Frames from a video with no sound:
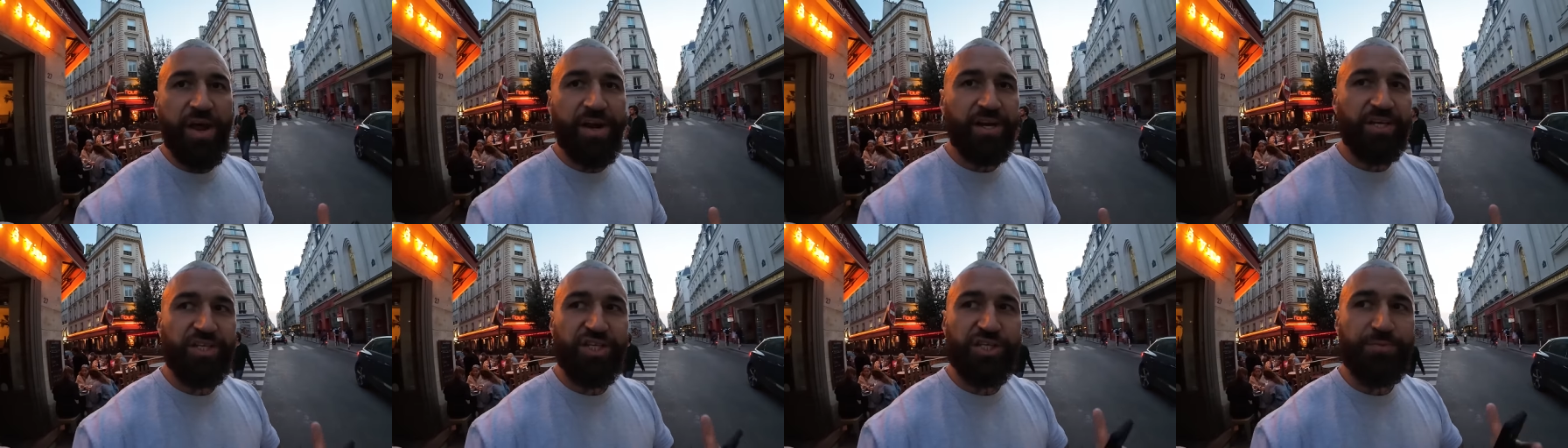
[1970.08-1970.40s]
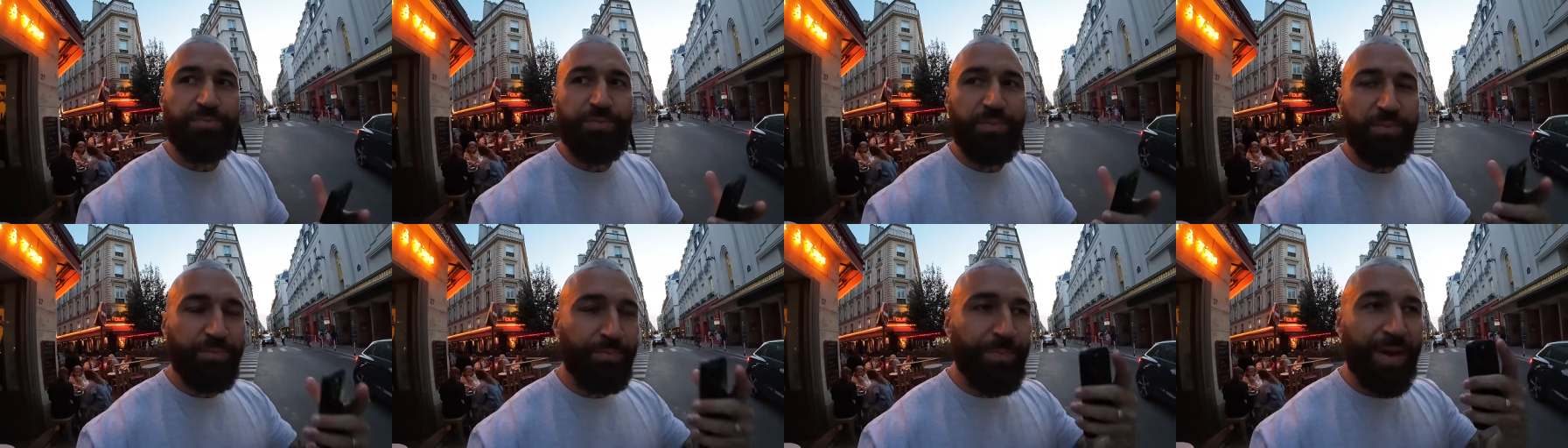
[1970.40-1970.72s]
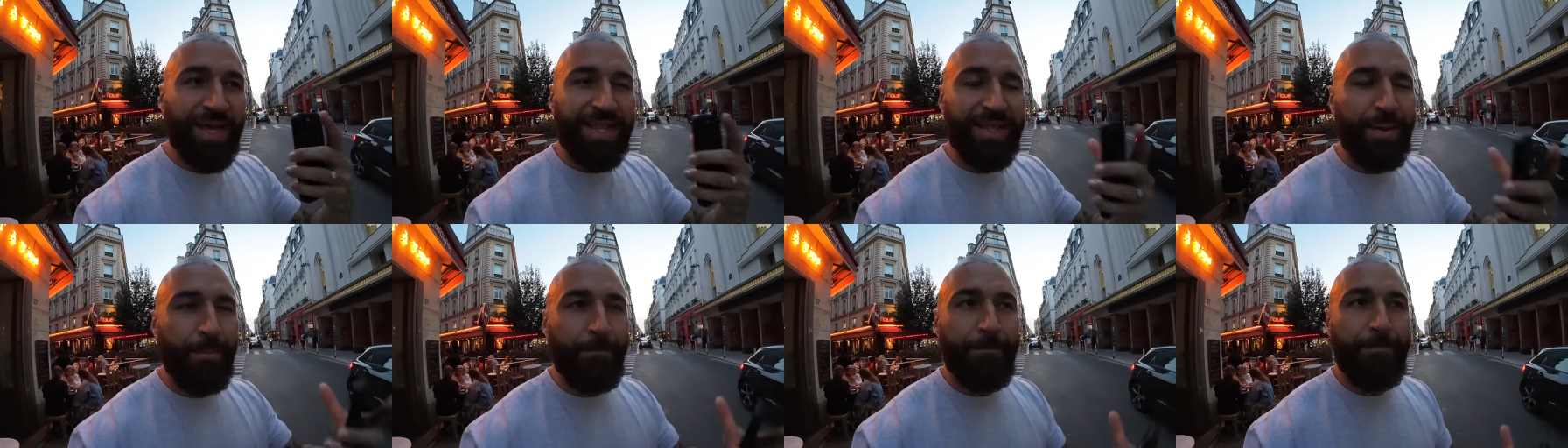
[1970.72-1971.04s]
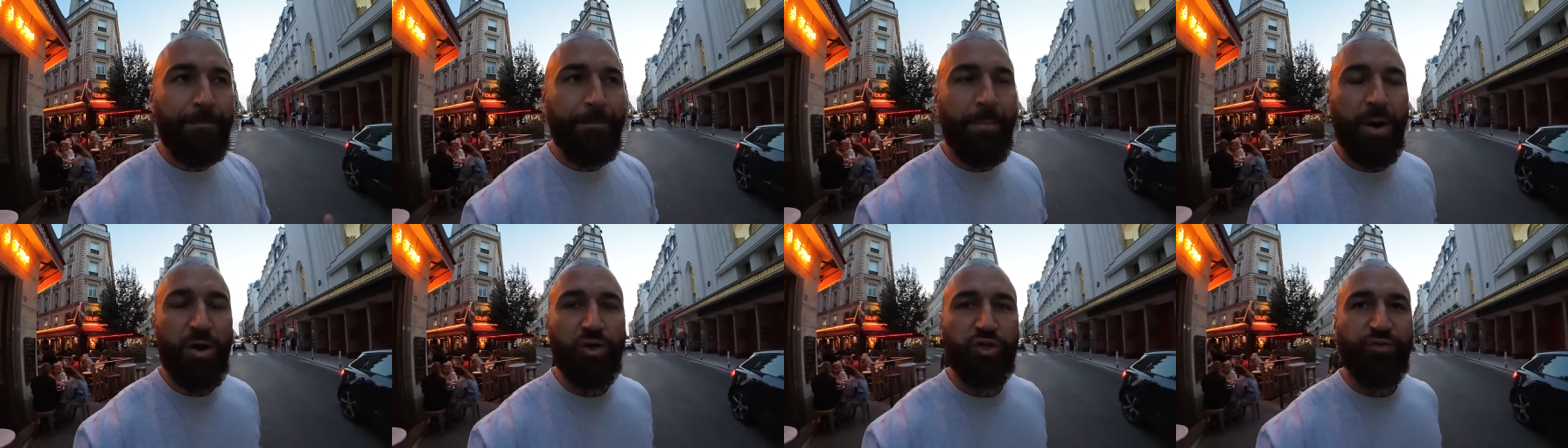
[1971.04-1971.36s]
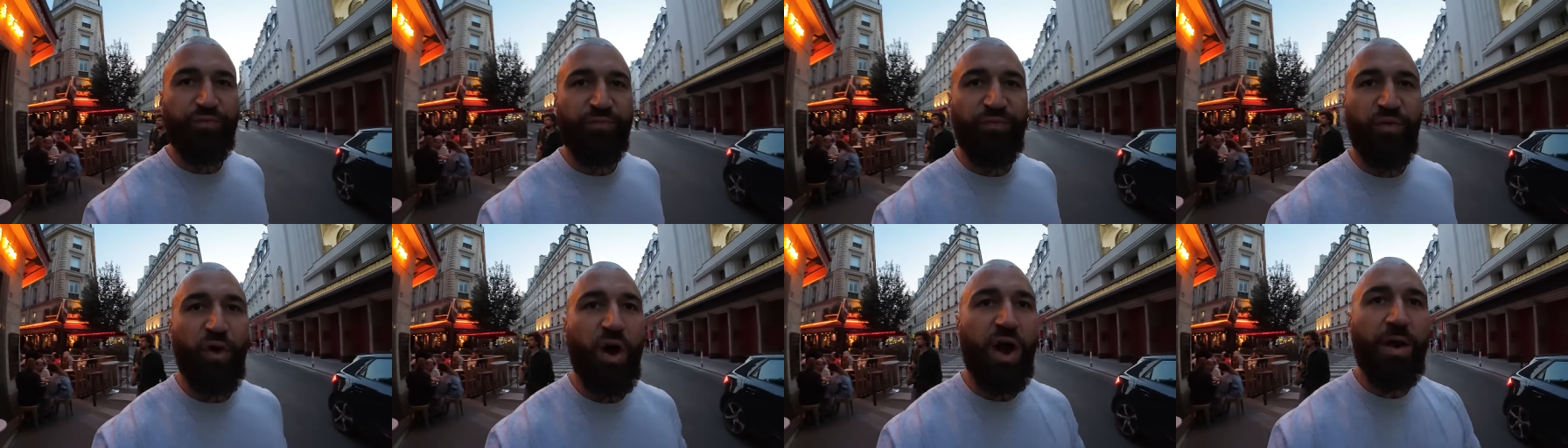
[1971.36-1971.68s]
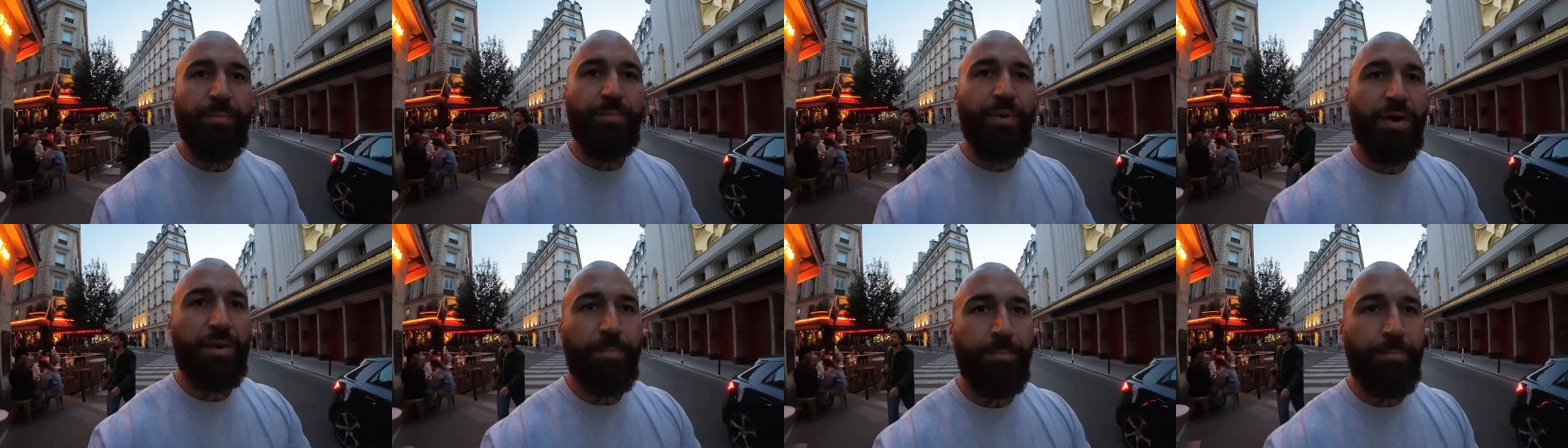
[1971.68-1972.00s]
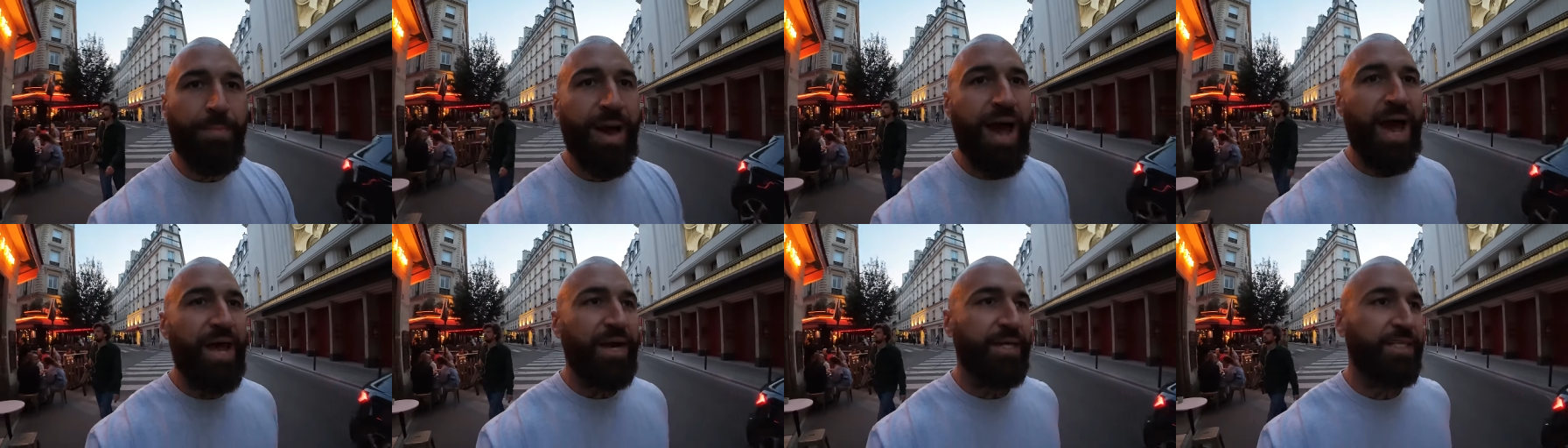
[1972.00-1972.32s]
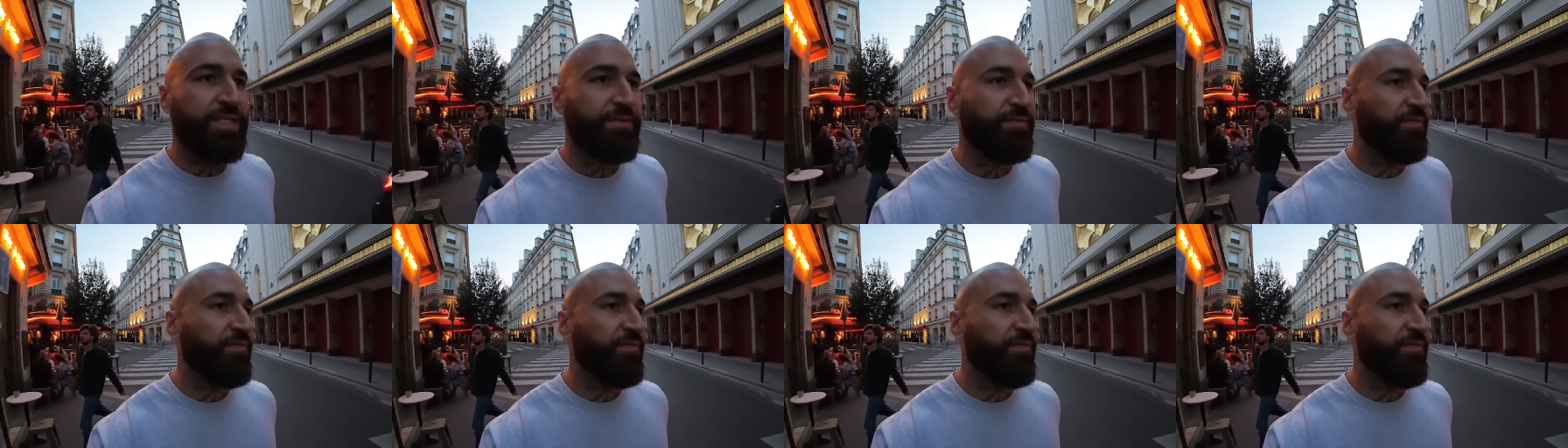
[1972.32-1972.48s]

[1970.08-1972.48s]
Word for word: it'd just be the most vibrant, maddest